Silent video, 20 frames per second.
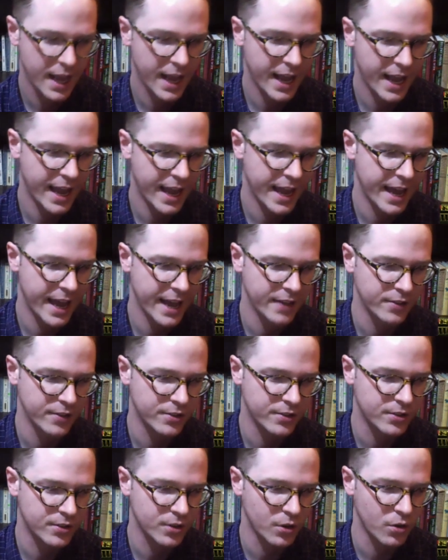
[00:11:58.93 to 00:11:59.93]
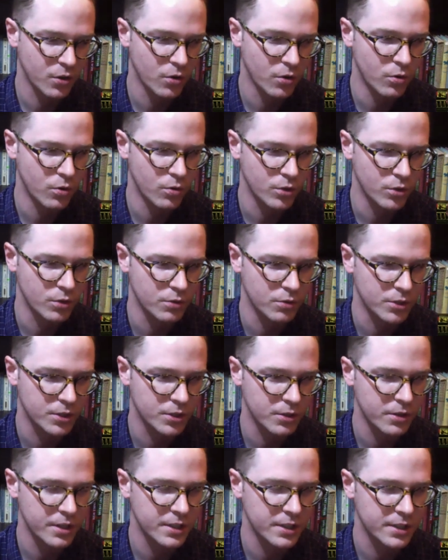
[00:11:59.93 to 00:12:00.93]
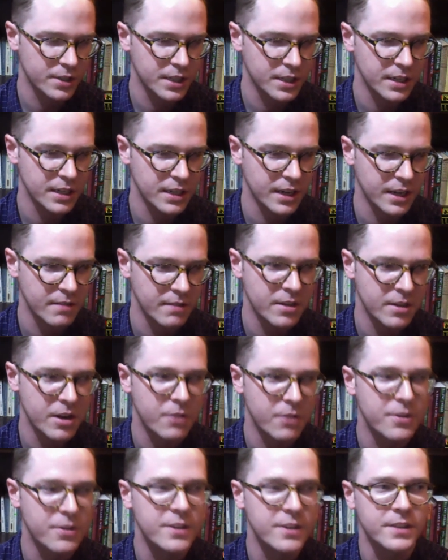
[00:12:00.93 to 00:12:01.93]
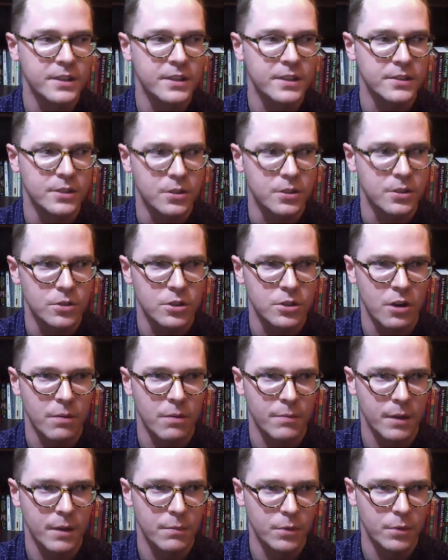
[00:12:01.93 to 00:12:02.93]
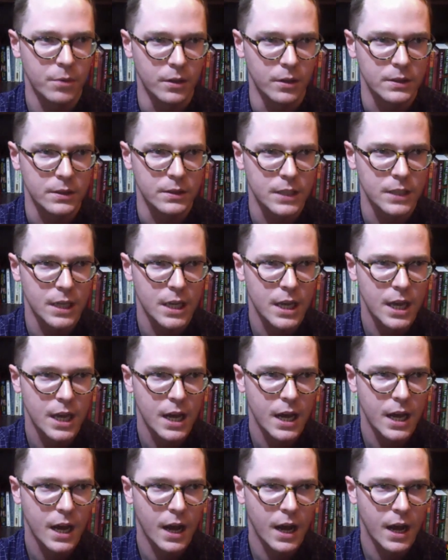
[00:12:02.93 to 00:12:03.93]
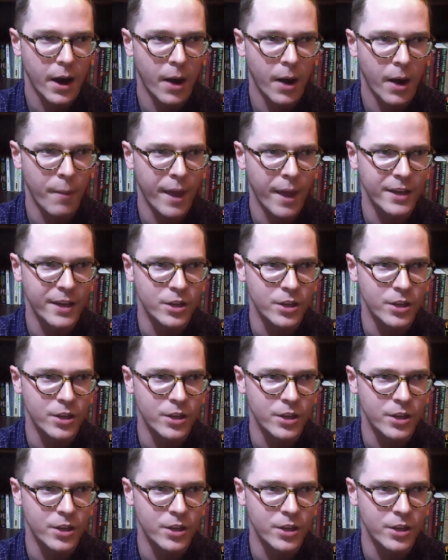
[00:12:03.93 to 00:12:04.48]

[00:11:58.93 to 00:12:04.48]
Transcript: And so, to a certain extent, you know, these things do show up in my books. Um, and